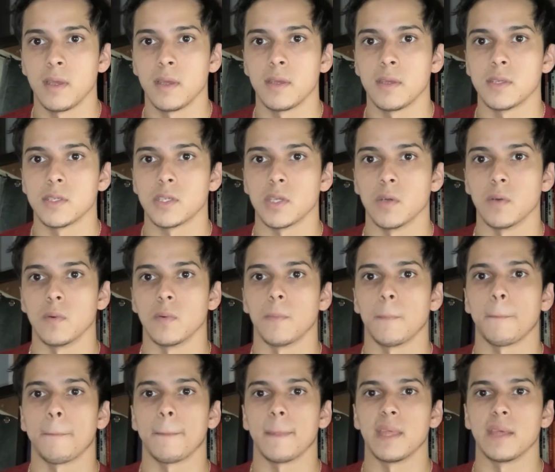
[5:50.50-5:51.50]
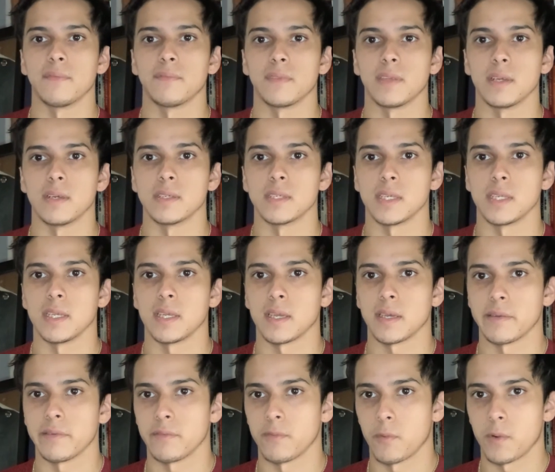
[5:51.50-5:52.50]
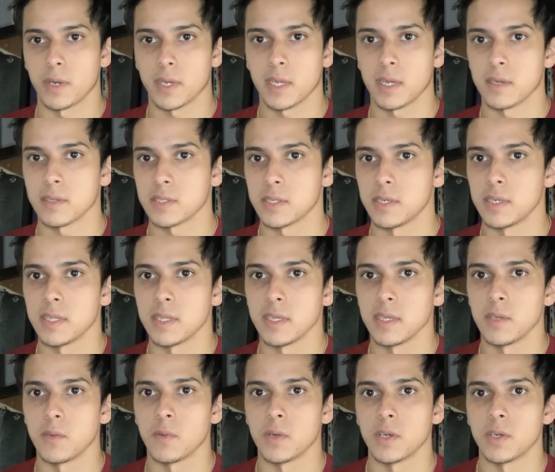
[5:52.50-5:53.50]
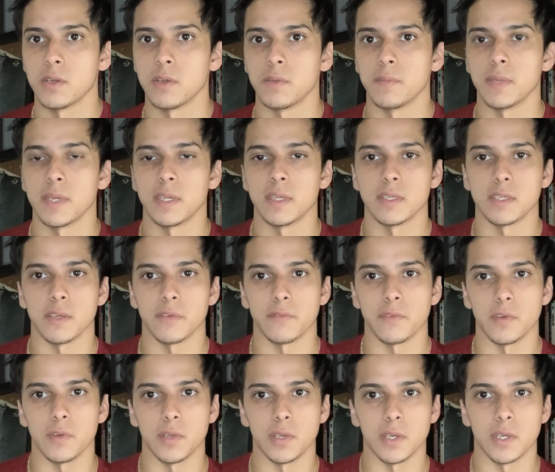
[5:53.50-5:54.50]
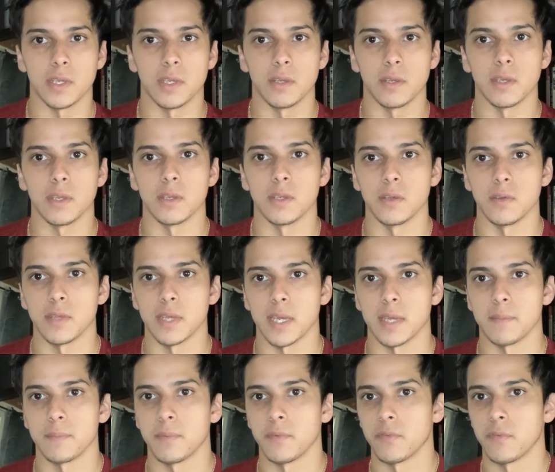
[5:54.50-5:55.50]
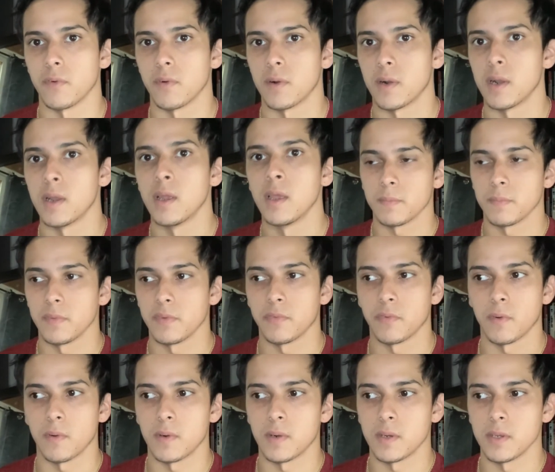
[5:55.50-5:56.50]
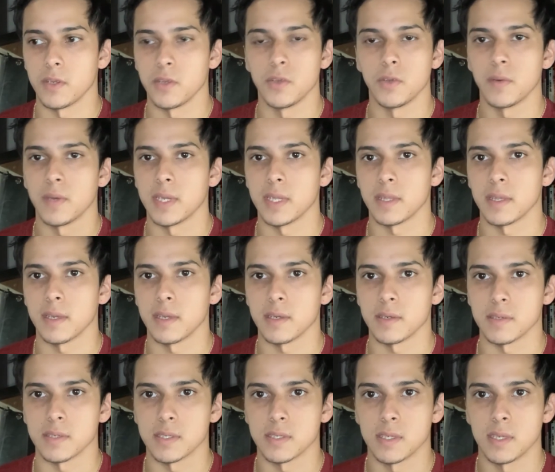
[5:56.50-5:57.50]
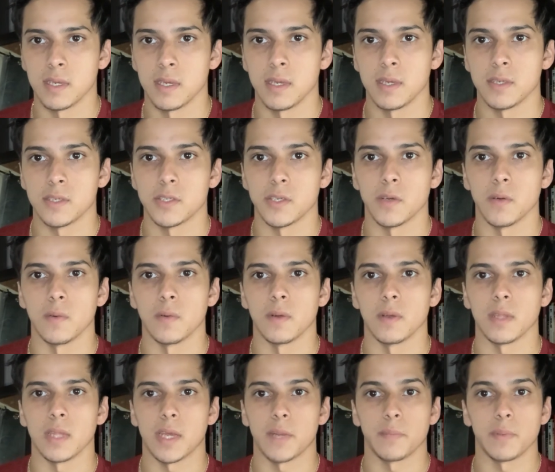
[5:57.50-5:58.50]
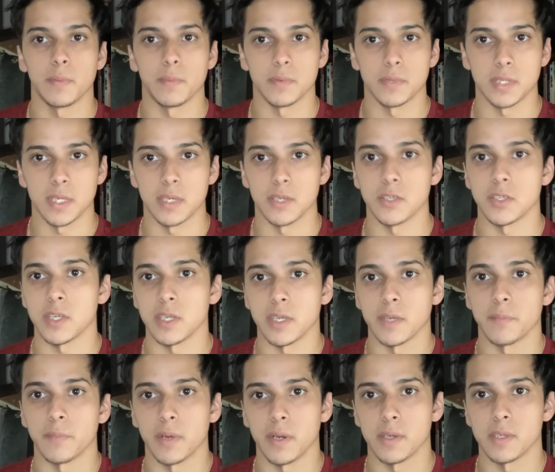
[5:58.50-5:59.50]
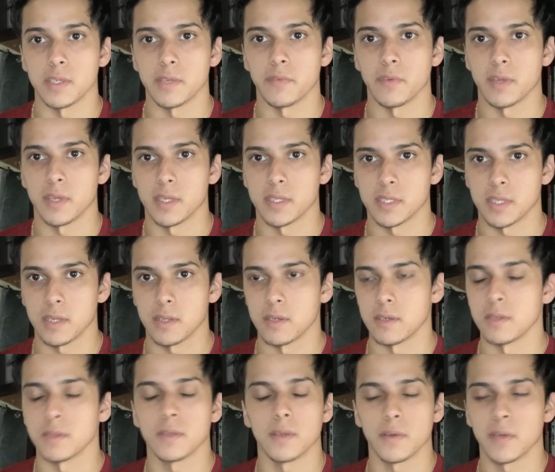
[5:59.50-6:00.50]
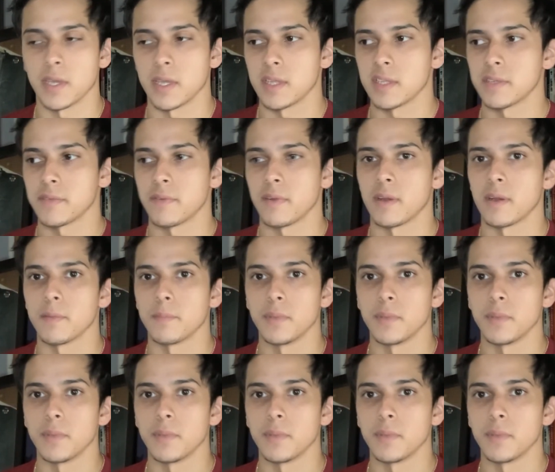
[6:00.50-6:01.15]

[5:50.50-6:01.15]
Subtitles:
So if there's any kind of workouts or anything you want to do to make yourself feel good, you could do that before you do anything else. So a lot of people say you shouldn't compare yourself against others. Okay, that's fair.